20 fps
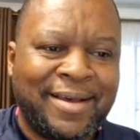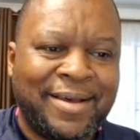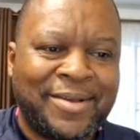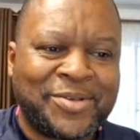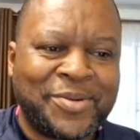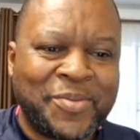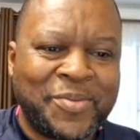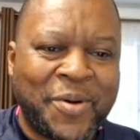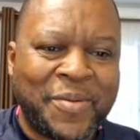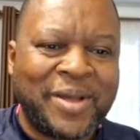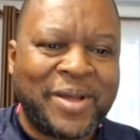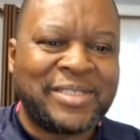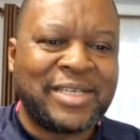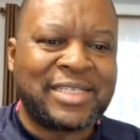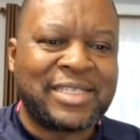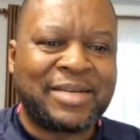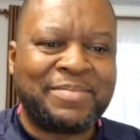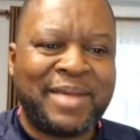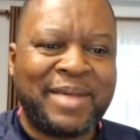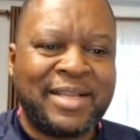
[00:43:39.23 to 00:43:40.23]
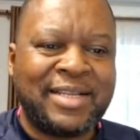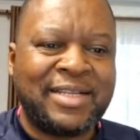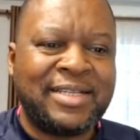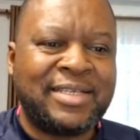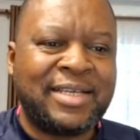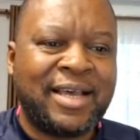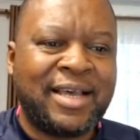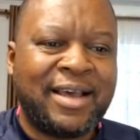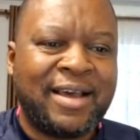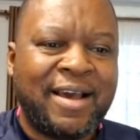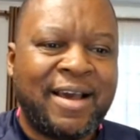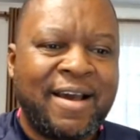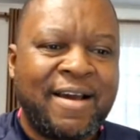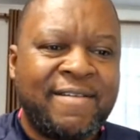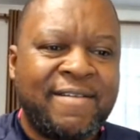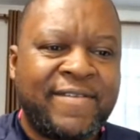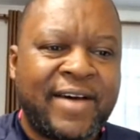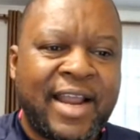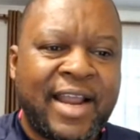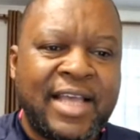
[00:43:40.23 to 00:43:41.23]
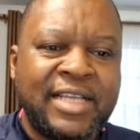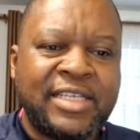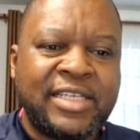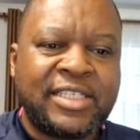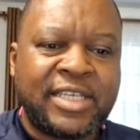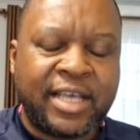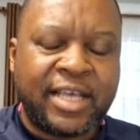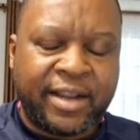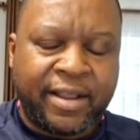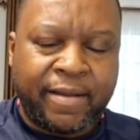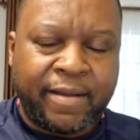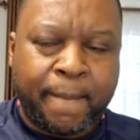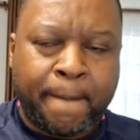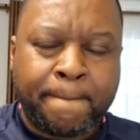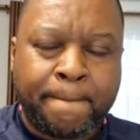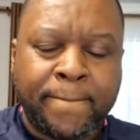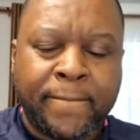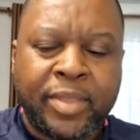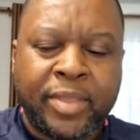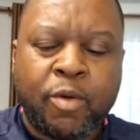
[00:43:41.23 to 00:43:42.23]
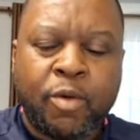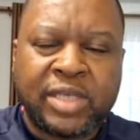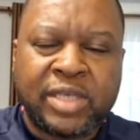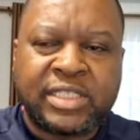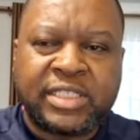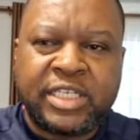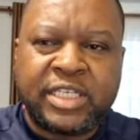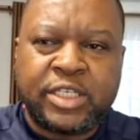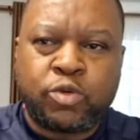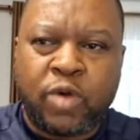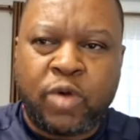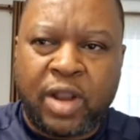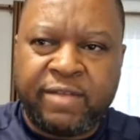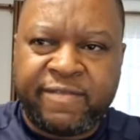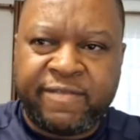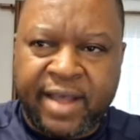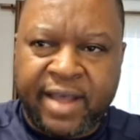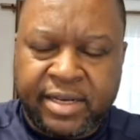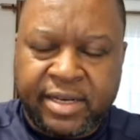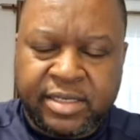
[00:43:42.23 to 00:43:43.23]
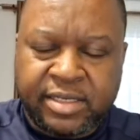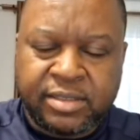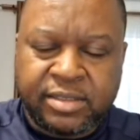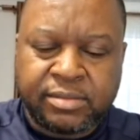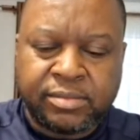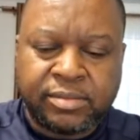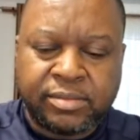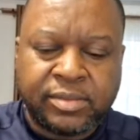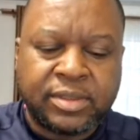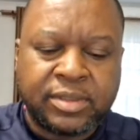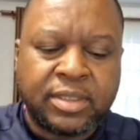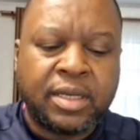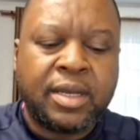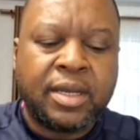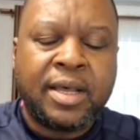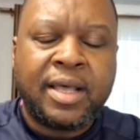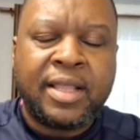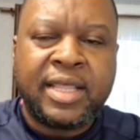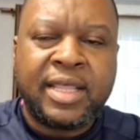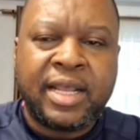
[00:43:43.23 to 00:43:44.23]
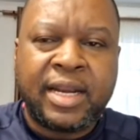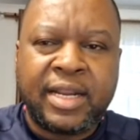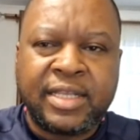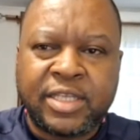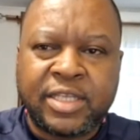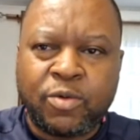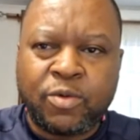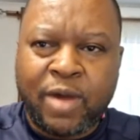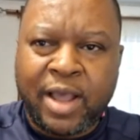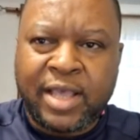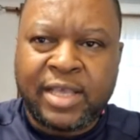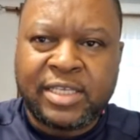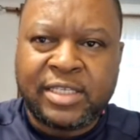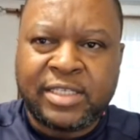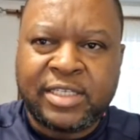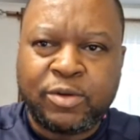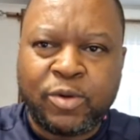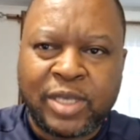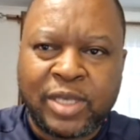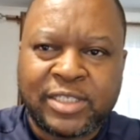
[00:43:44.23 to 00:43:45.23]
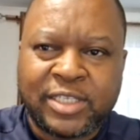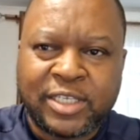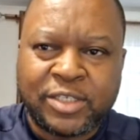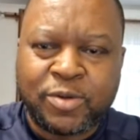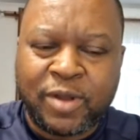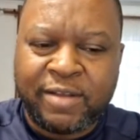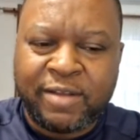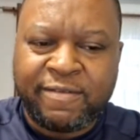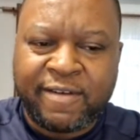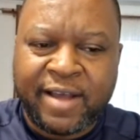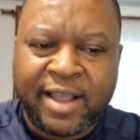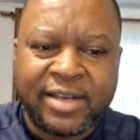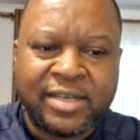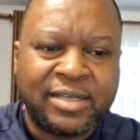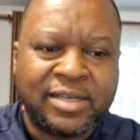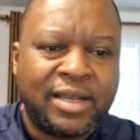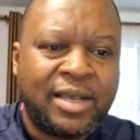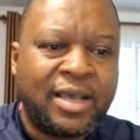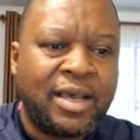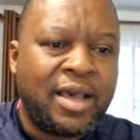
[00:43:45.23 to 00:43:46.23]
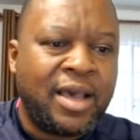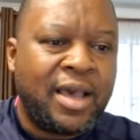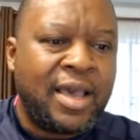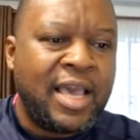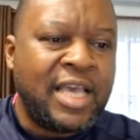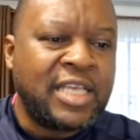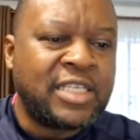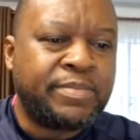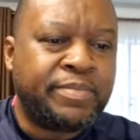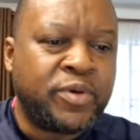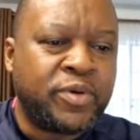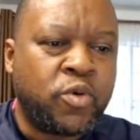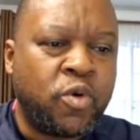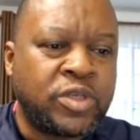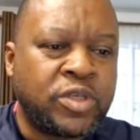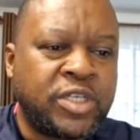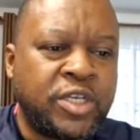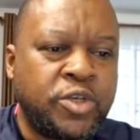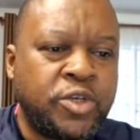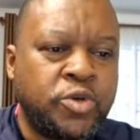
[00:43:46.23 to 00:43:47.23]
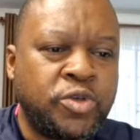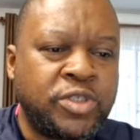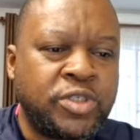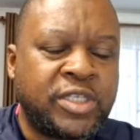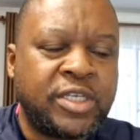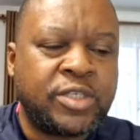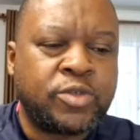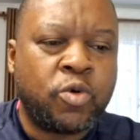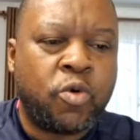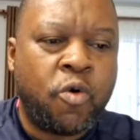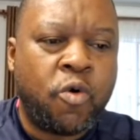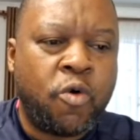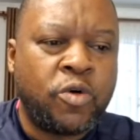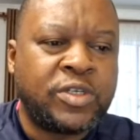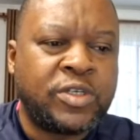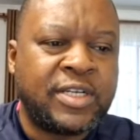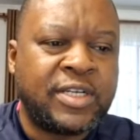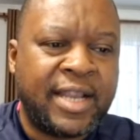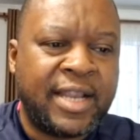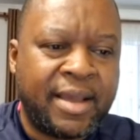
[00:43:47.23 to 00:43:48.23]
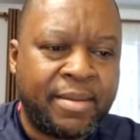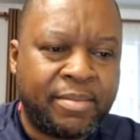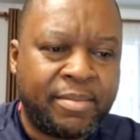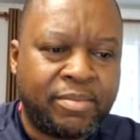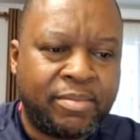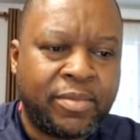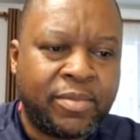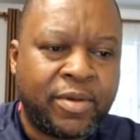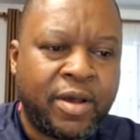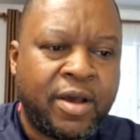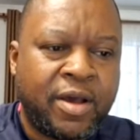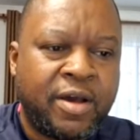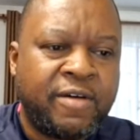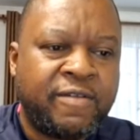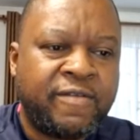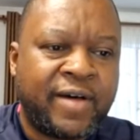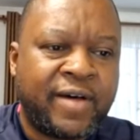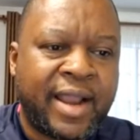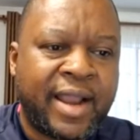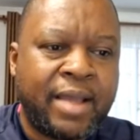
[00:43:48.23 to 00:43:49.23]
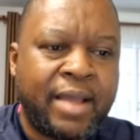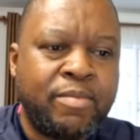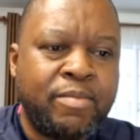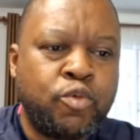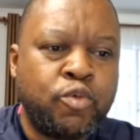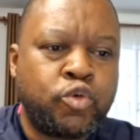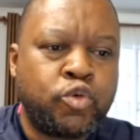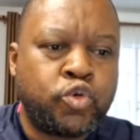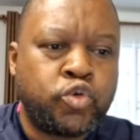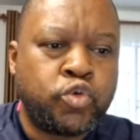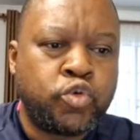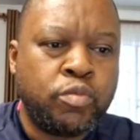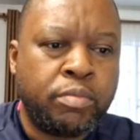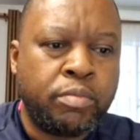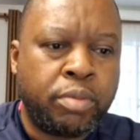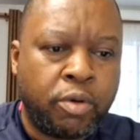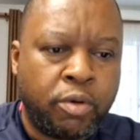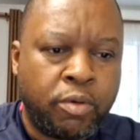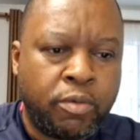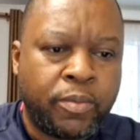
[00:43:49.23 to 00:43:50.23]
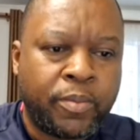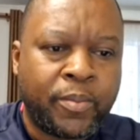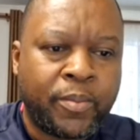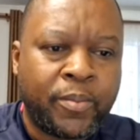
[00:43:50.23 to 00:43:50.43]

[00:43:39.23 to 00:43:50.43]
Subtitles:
So Mkoma is just reminded here. Farai Jere was disqualified. The reason why he was disqualified is because he used his old name, Farai Mutumbo,